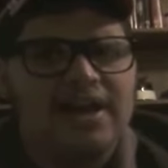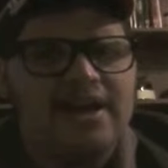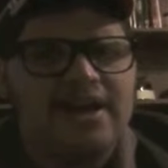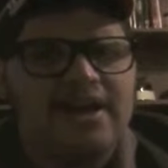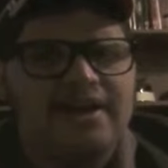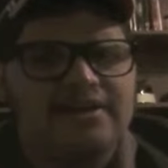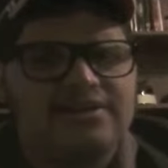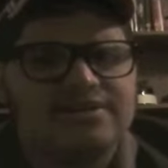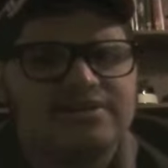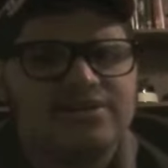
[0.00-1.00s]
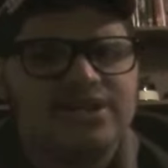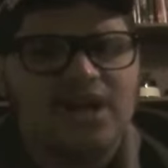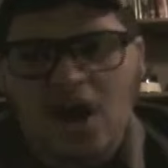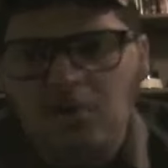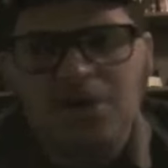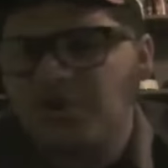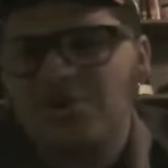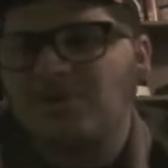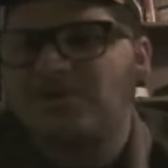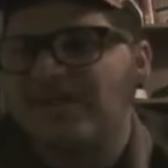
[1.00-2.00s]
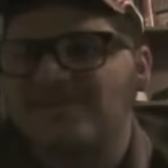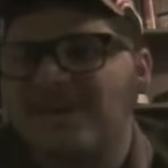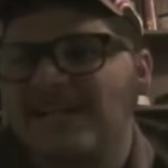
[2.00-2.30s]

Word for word: And she's like, Oh, no, no, no, that's